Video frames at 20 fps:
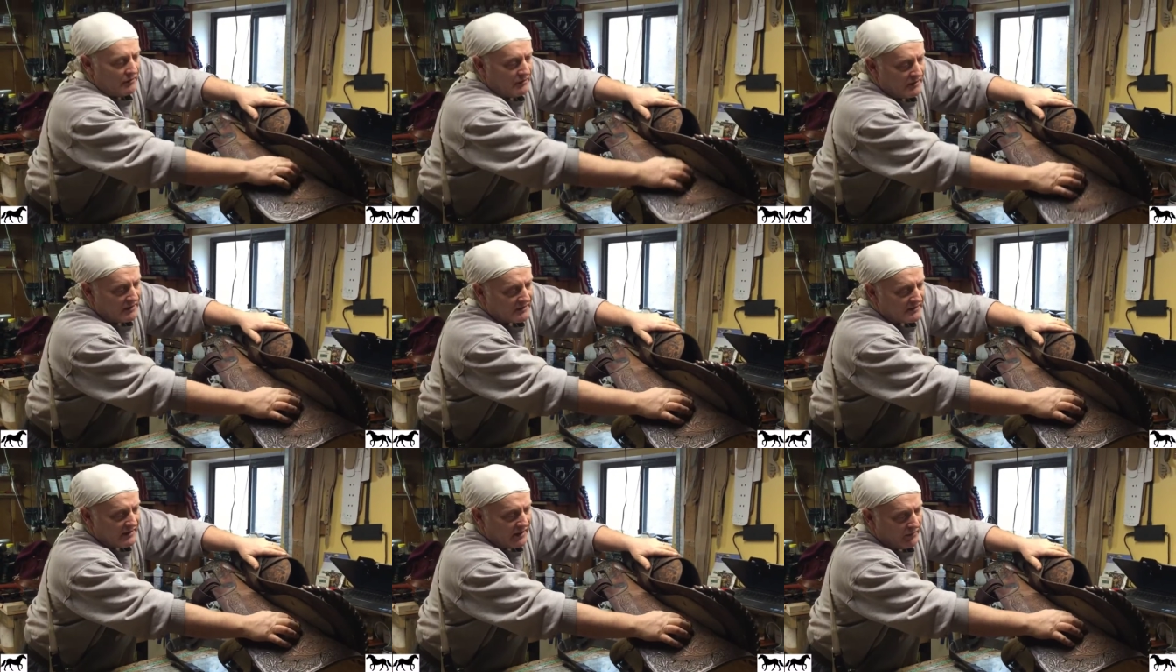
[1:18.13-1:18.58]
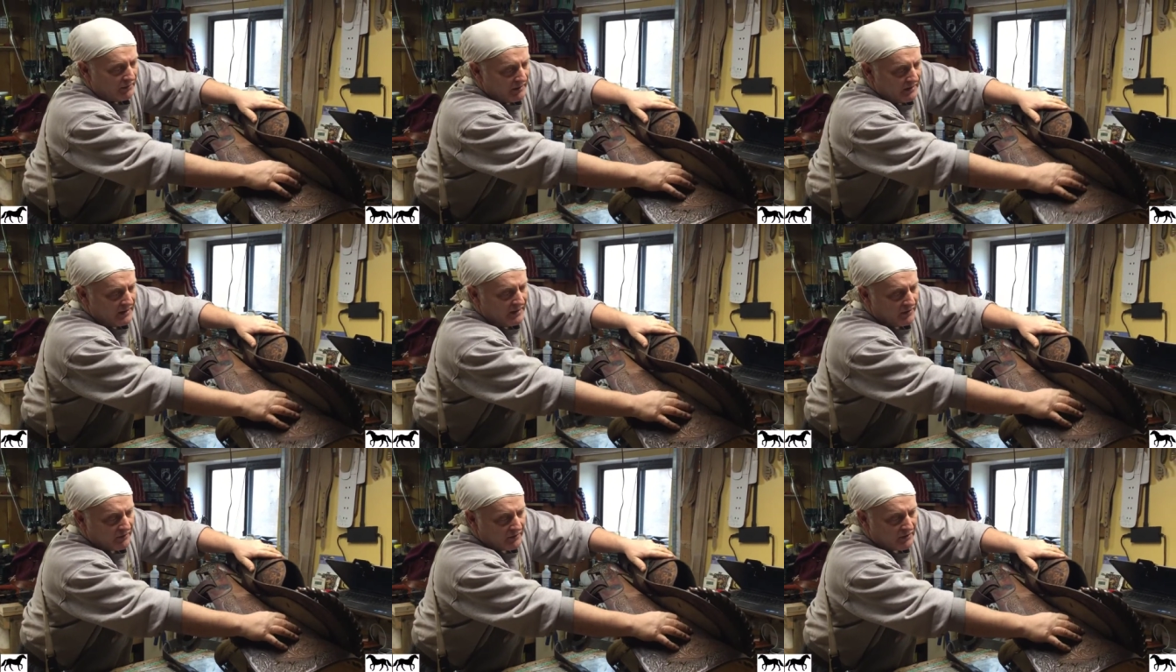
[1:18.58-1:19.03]
this
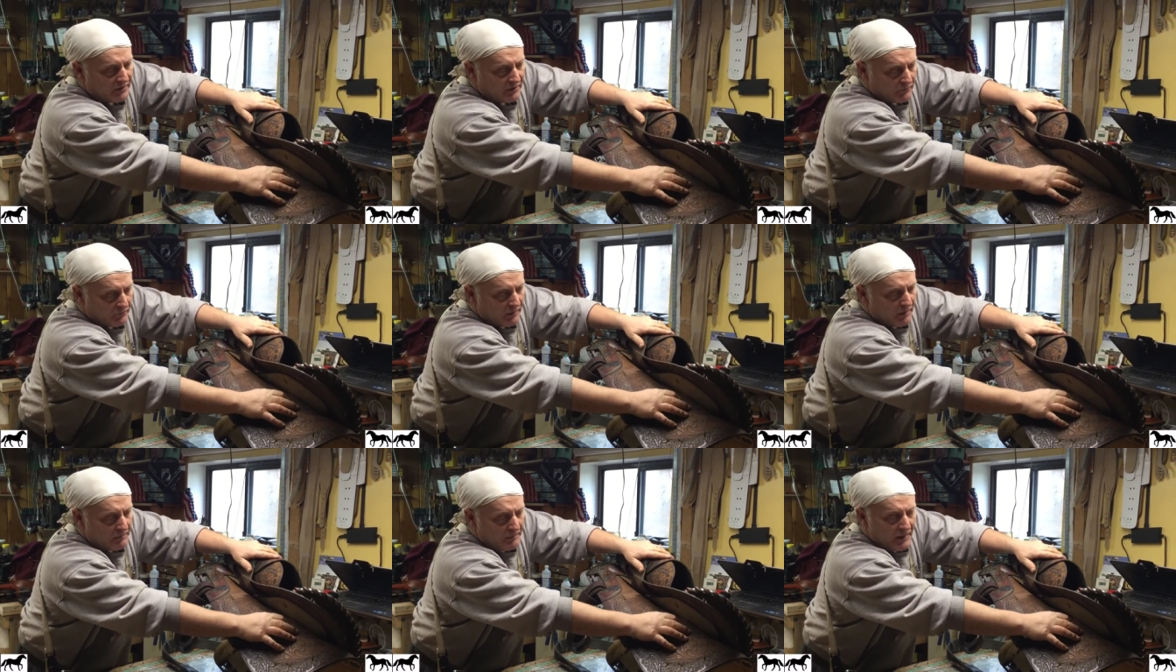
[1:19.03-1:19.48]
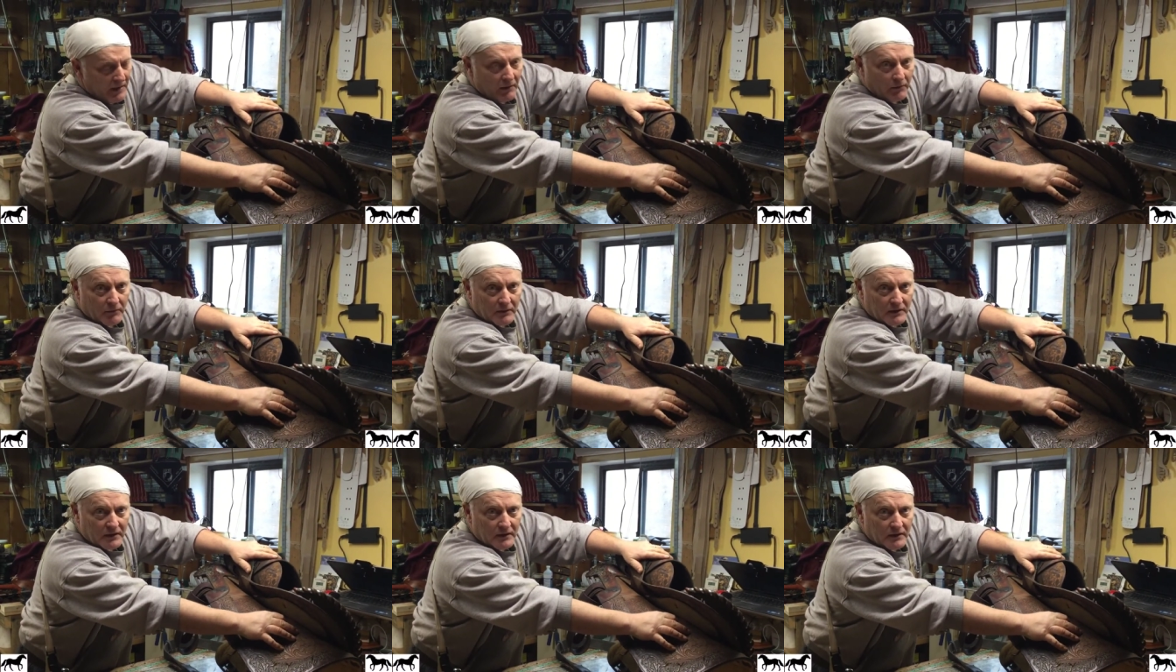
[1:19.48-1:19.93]
area here could rip
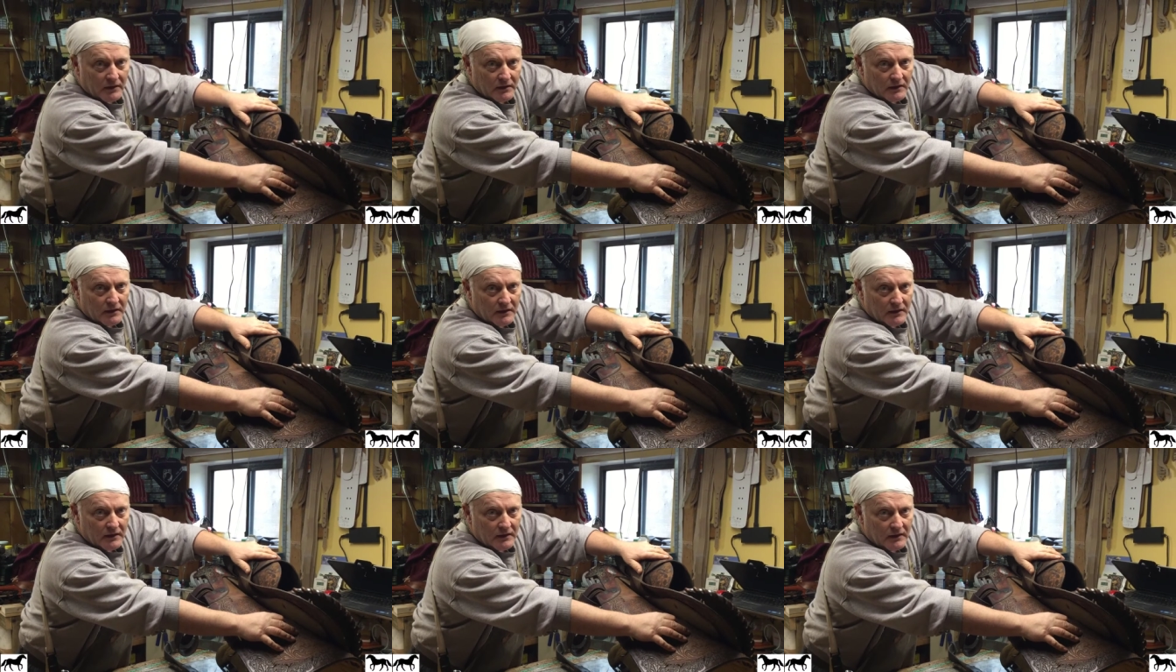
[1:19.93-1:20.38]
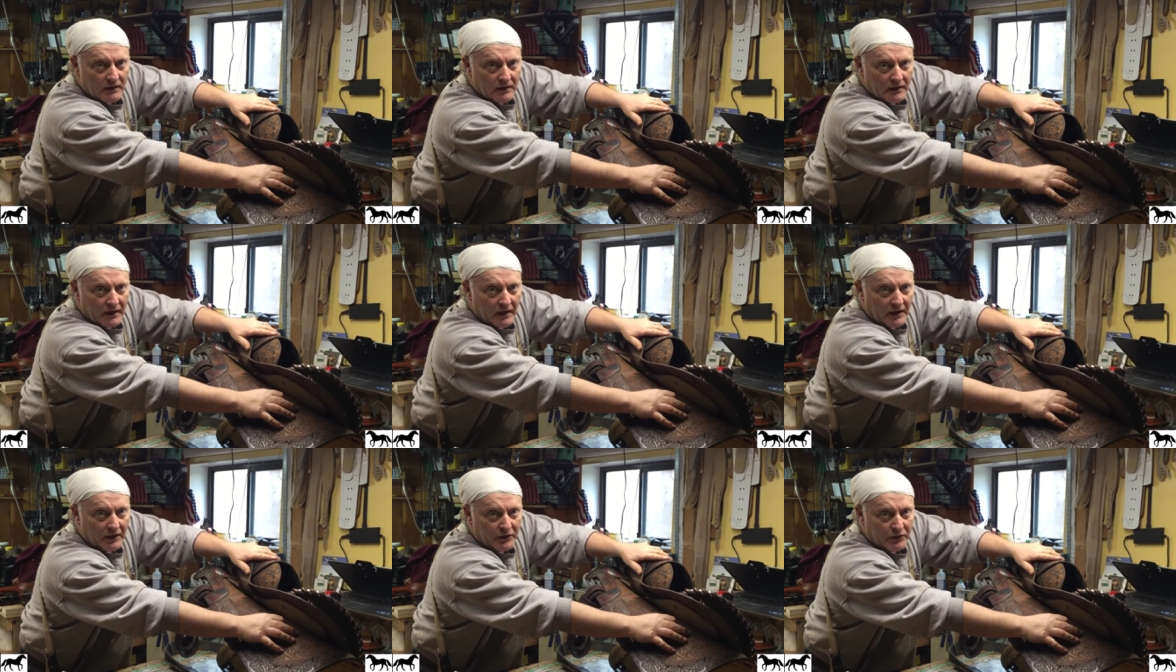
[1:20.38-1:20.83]
out
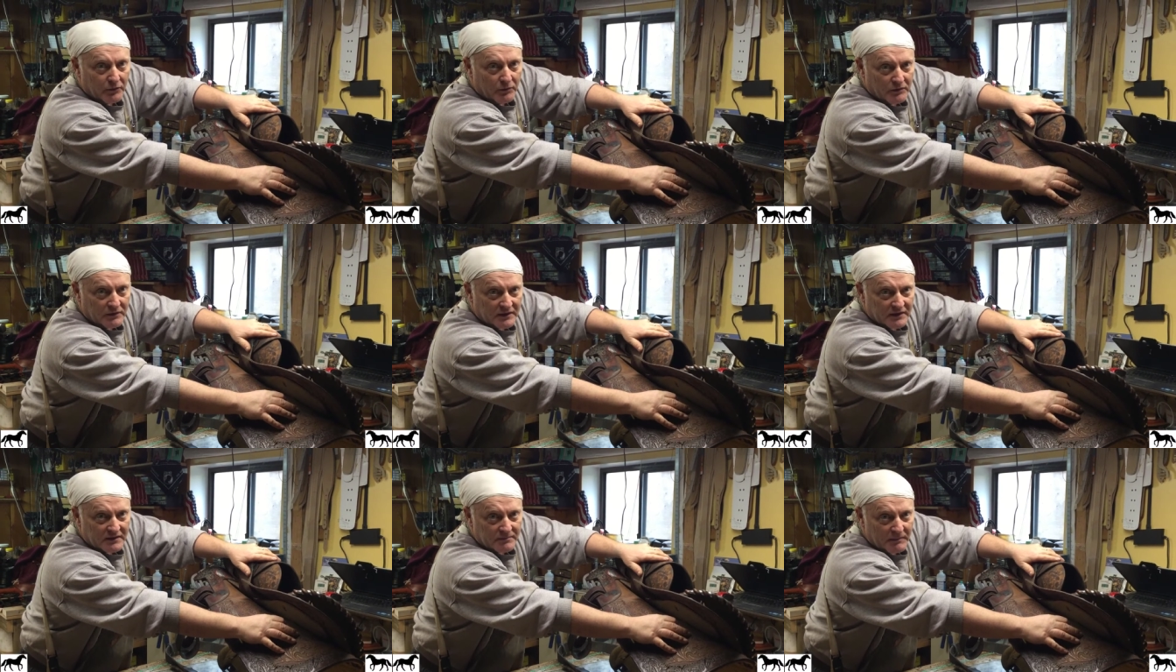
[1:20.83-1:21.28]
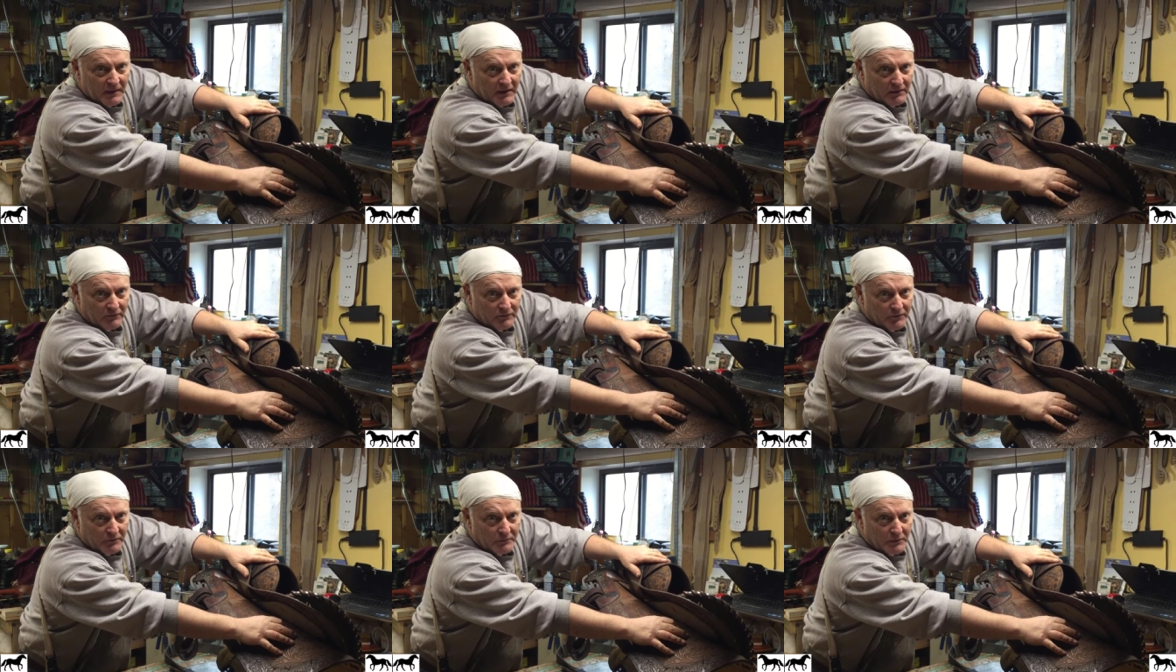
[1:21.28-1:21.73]
and you will
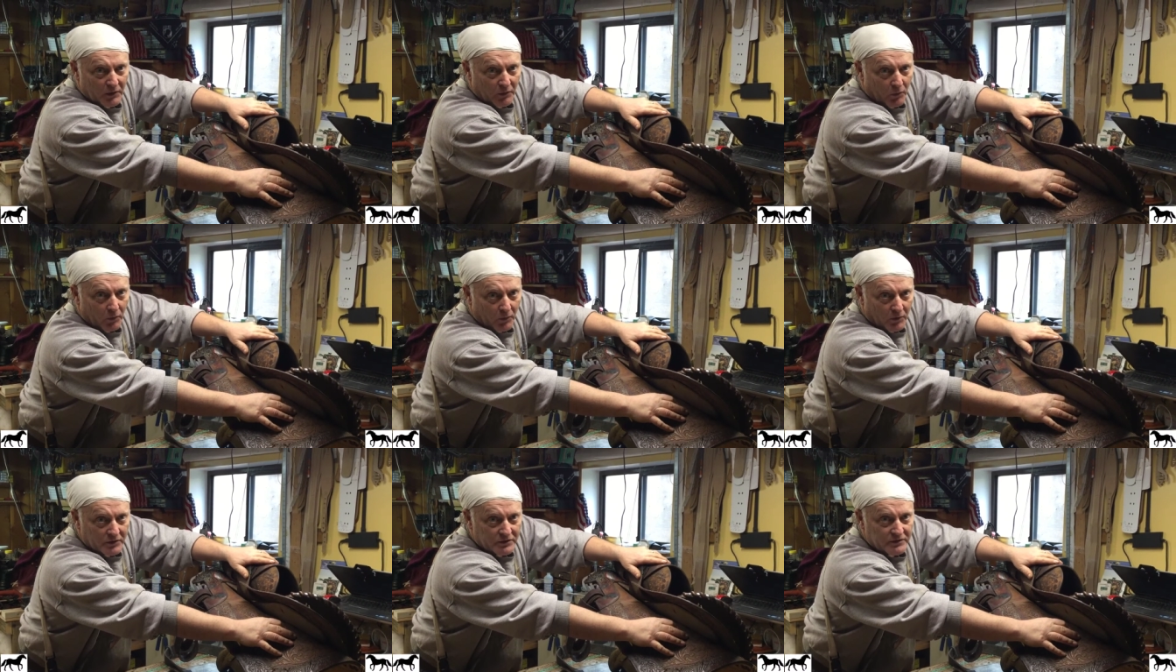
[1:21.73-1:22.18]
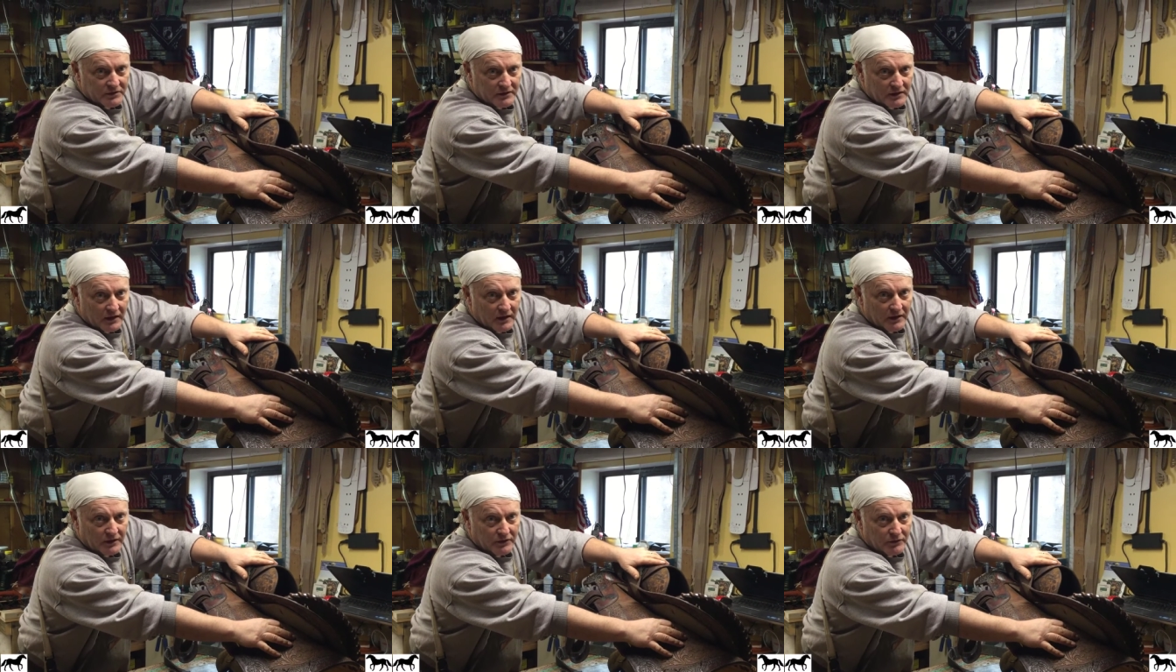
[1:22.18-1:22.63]
dismount from your horse
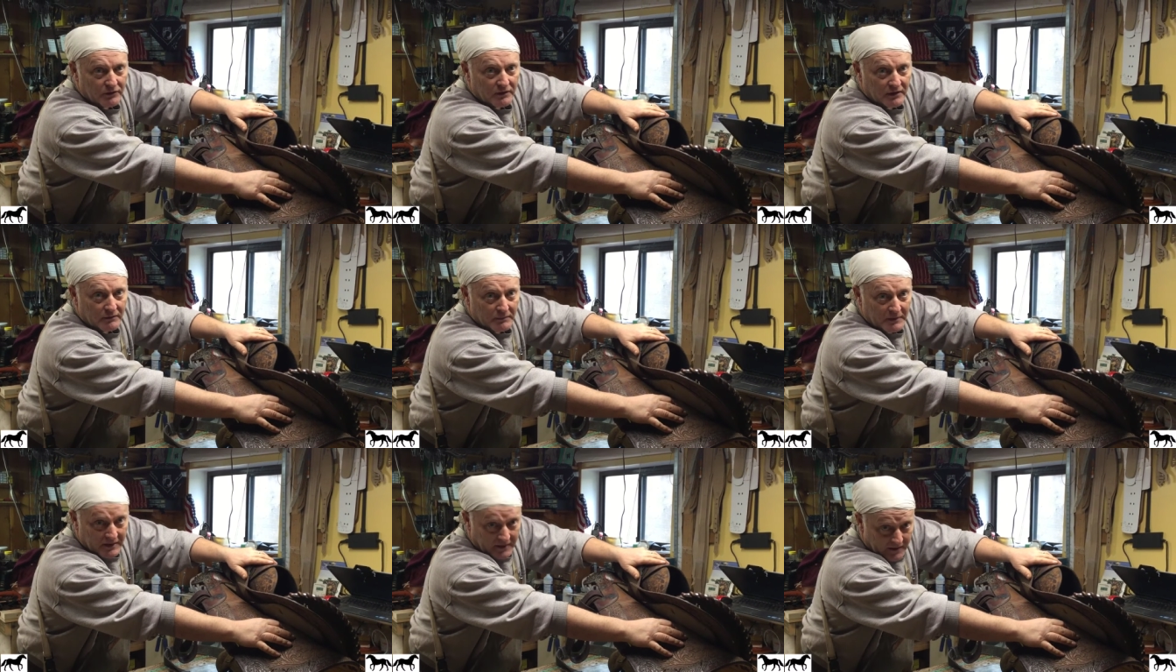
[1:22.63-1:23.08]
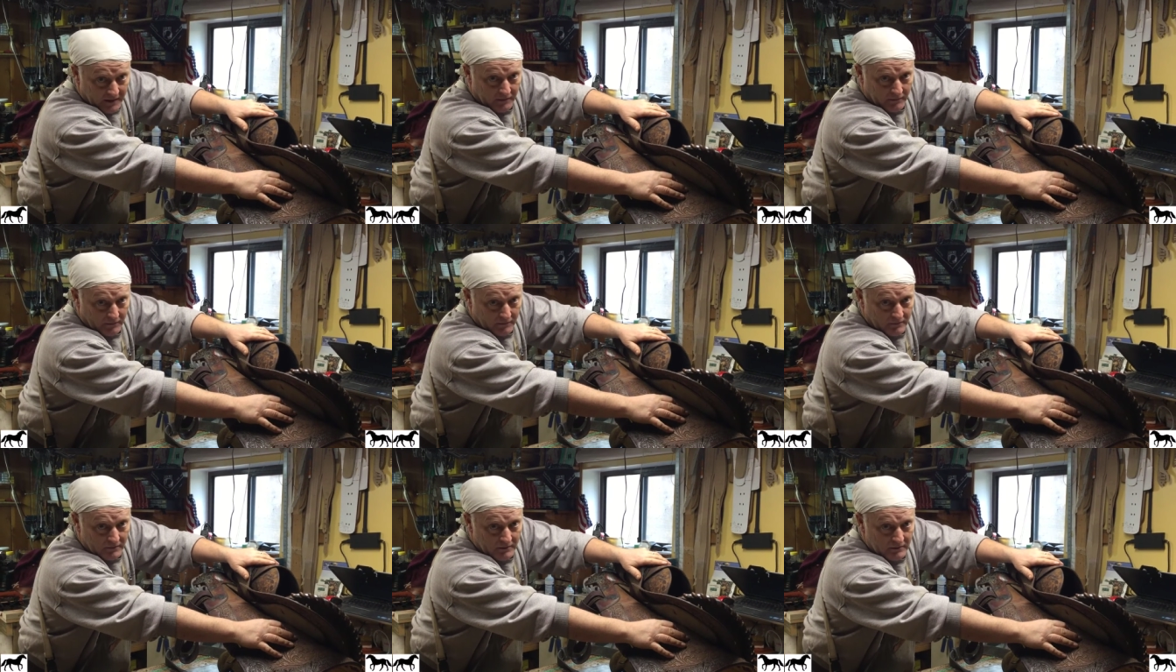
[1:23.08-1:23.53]
and you can be
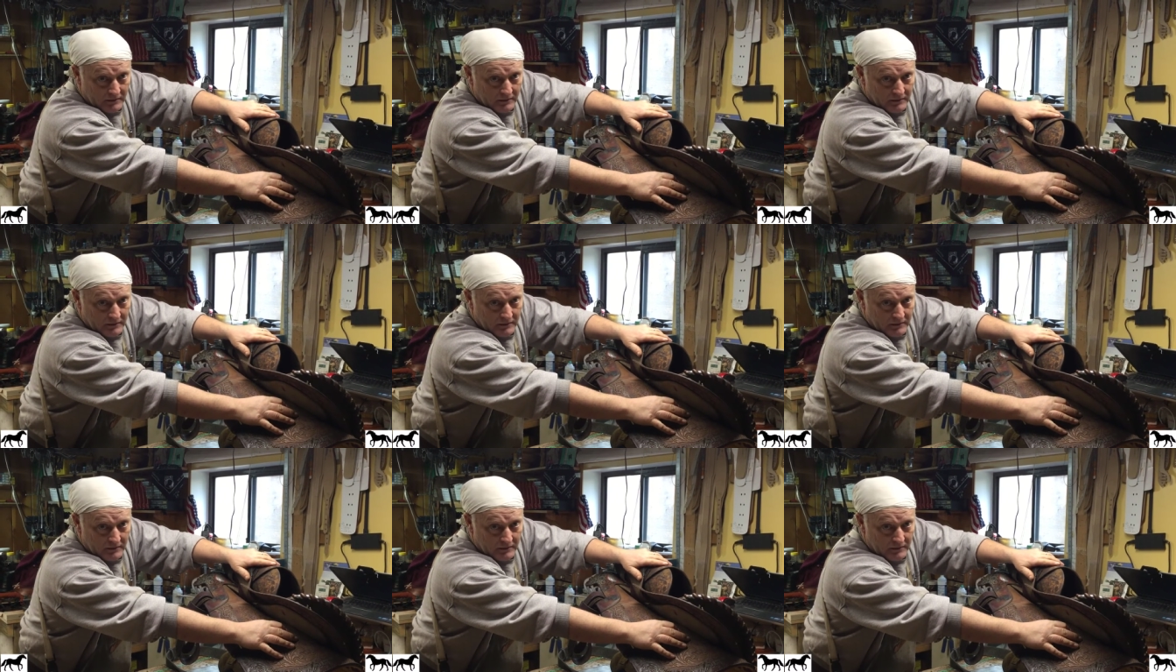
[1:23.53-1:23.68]
killed